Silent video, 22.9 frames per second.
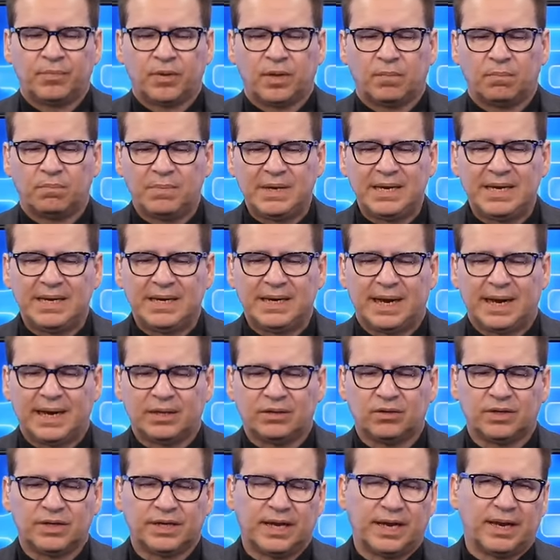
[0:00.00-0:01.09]
Me, I
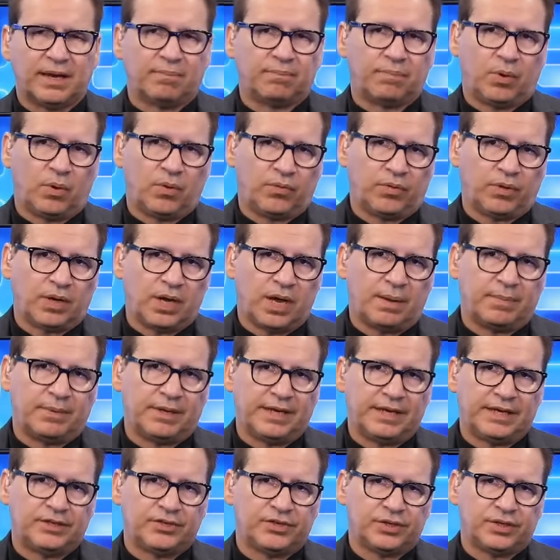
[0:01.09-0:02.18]
look at both a
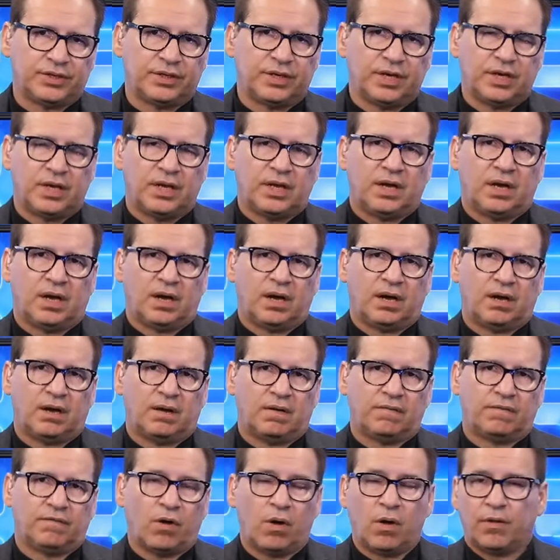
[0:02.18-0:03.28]
combination
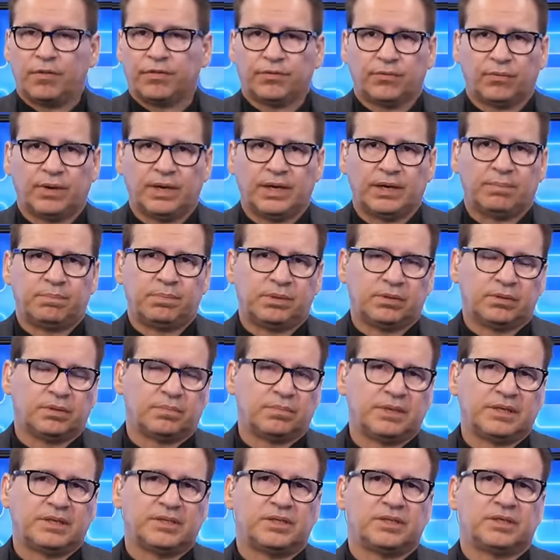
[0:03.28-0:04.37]
of all three: building
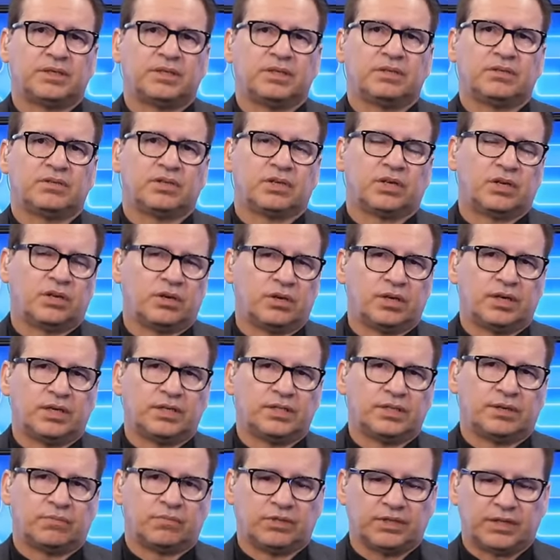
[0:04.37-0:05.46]
businesses, securities,
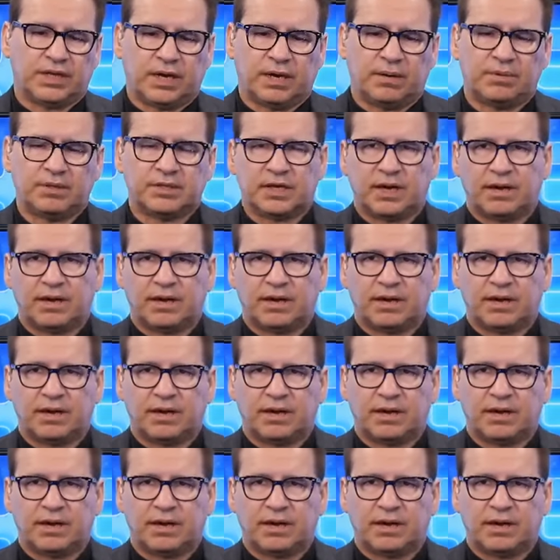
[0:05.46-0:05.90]
and retirements.